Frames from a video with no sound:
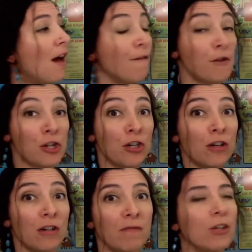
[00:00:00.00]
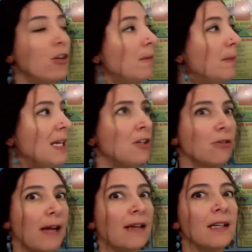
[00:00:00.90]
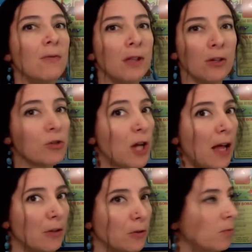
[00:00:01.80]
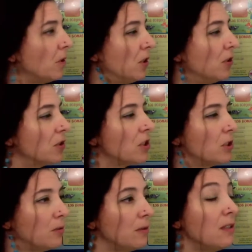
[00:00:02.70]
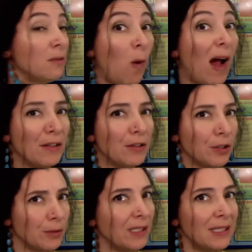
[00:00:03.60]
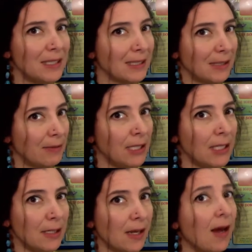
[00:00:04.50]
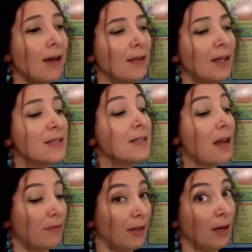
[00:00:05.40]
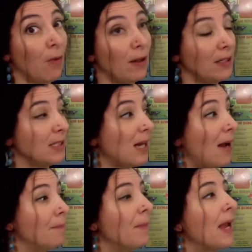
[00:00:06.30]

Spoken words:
For sure, if you're going to be interacting with your child or with your student while you're doing these activities, that is definitely quality time.